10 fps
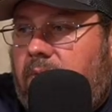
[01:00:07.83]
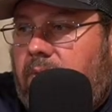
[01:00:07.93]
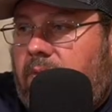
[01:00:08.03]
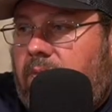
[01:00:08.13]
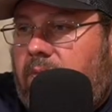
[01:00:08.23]

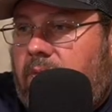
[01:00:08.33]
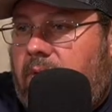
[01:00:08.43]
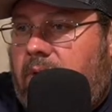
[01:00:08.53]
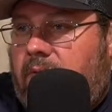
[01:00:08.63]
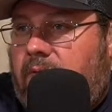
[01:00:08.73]
All
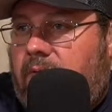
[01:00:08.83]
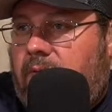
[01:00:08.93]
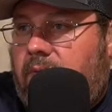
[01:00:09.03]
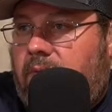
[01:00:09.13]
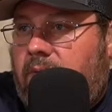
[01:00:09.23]

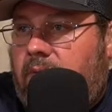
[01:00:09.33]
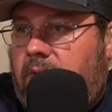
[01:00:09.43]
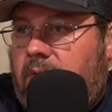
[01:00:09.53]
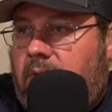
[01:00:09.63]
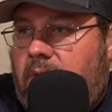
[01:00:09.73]
right.
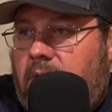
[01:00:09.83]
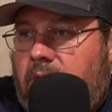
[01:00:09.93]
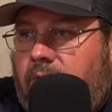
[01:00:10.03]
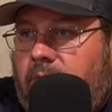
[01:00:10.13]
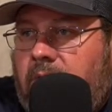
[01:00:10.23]

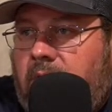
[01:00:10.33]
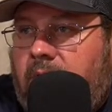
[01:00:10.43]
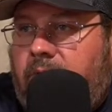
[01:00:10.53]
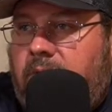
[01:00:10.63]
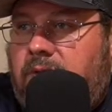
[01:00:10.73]

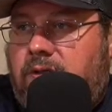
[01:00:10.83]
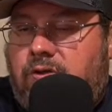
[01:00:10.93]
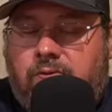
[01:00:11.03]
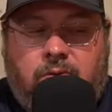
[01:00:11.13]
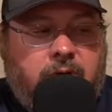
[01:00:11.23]
3-0
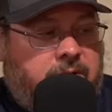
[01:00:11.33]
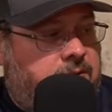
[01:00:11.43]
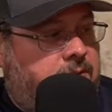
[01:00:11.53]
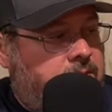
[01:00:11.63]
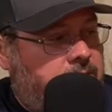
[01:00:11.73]
Detroit.